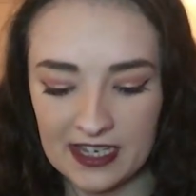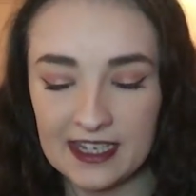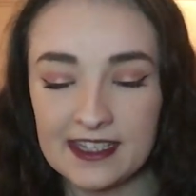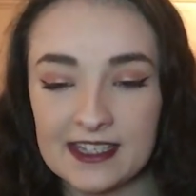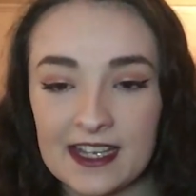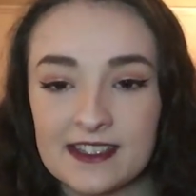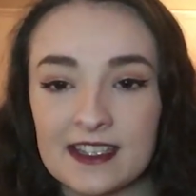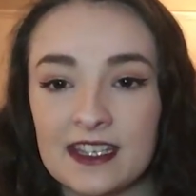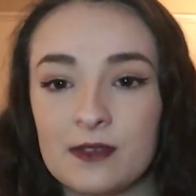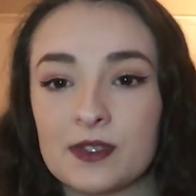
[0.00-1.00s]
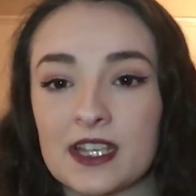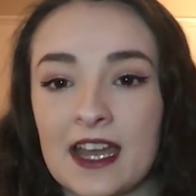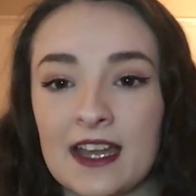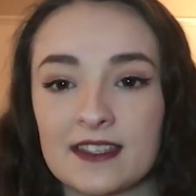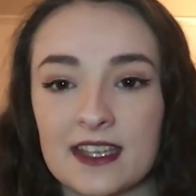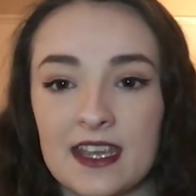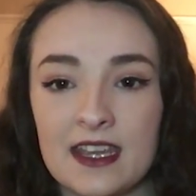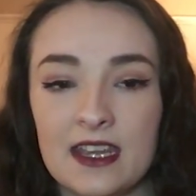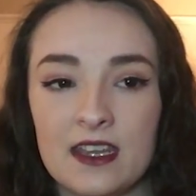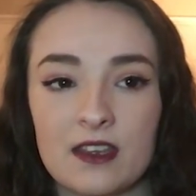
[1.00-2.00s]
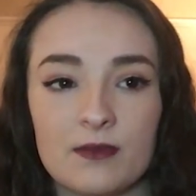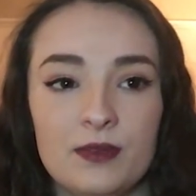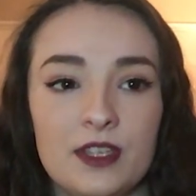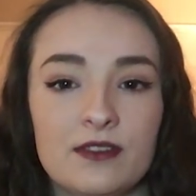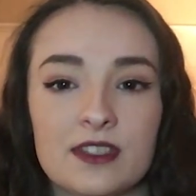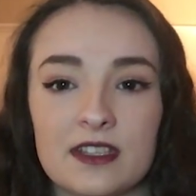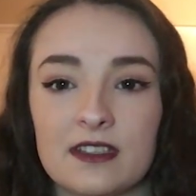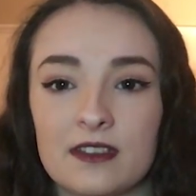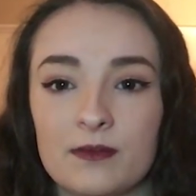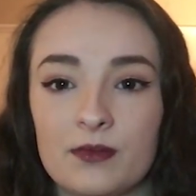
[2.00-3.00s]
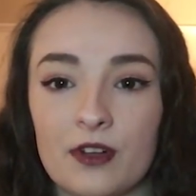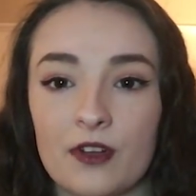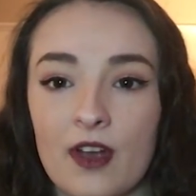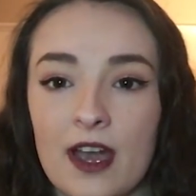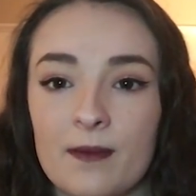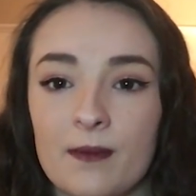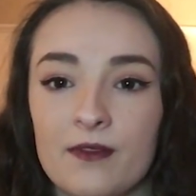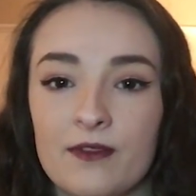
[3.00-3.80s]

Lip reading: He says that he was at a computer program